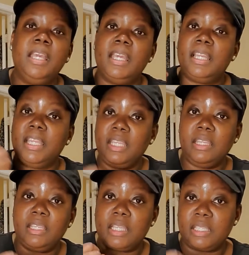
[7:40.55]
and
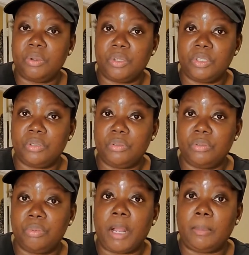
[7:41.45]
he is going
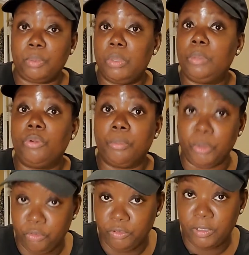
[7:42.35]
to probably
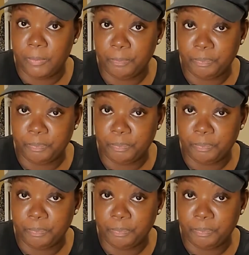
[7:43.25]
remove it.